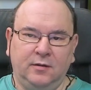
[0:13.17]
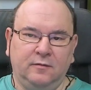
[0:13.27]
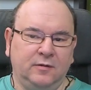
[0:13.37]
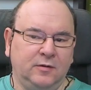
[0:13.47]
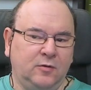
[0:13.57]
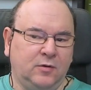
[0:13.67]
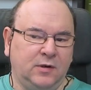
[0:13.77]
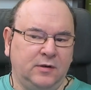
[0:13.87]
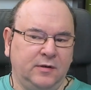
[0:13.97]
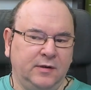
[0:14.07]
have
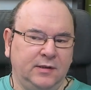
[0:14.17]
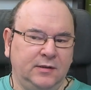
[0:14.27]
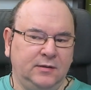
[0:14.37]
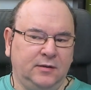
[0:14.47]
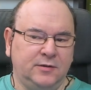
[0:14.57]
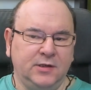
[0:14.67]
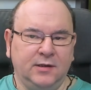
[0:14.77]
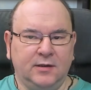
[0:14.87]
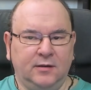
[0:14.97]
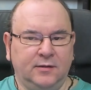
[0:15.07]
acquired a logic
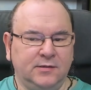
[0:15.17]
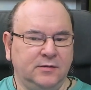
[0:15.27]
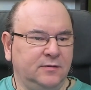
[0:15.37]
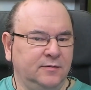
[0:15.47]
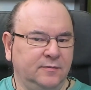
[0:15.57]
analyzer,